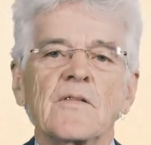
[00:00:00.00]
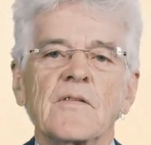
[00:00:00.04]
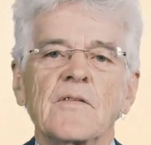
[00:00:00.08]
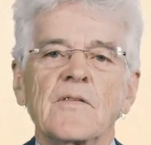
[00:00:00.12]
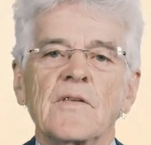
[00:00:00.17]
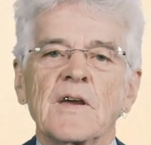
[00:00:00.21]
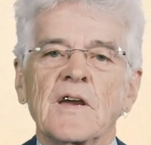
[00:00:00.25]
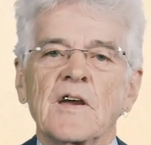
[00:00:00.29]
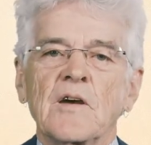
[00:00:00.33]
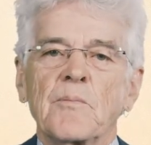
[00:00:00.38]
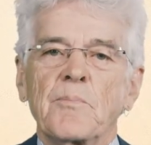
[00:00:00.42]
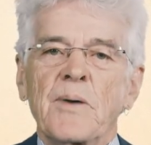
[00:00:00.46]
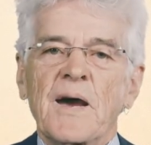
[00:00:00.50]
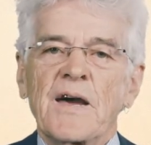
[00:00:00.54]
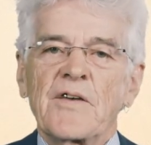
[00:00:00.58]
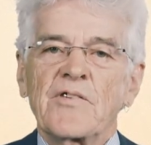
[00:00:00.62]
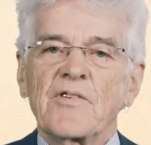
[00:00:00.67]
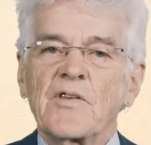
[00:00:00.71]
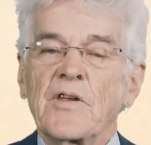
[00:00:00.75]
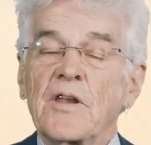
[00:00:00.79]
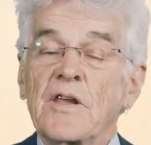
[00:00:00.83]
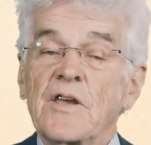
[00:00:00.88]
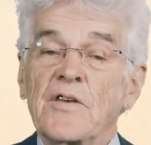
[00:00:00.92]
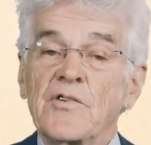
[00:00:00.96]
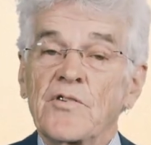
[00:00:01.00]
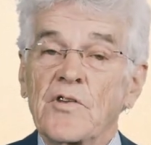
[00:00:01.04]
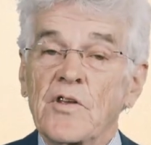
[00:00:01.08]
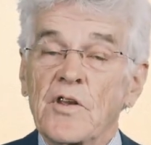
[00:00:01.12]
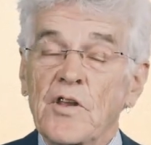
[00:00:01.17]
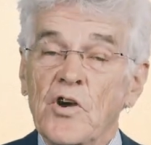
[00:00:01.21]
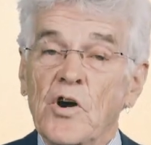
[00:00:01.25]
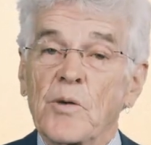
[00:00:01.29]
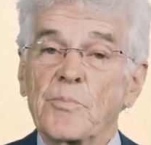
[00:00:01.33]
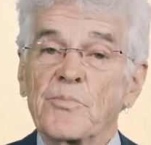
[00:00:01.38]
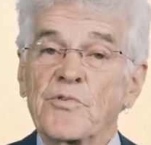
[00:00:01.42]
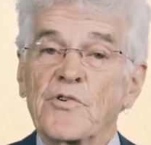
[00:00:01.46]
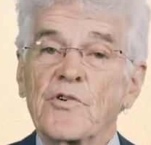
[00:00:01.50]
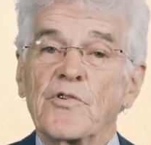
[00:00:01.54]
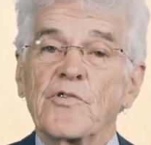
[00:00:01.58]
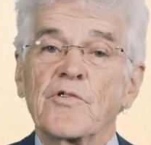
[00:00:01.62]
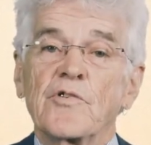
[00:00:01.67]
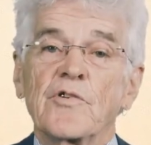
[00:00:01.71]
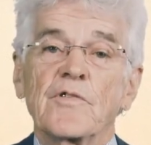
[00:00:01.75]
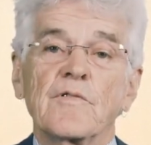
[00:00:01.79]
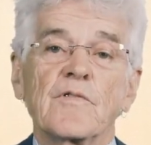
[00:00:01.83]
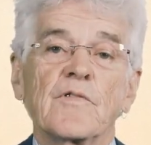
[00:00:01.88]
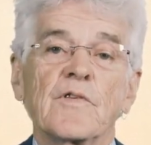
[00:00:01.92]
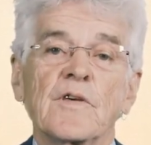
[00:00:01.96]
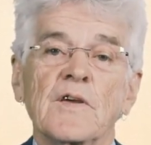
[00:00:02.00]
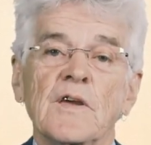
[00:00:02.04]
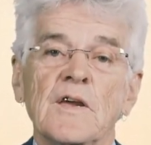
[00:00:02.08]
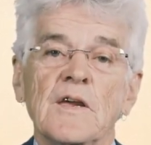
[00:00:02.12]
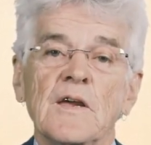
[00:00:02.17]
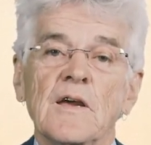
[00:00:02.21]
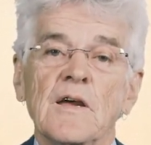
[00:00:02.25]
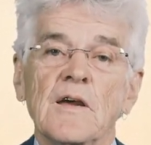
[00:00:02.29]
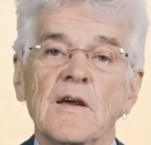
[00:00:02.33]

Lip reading: the capacities and the options of the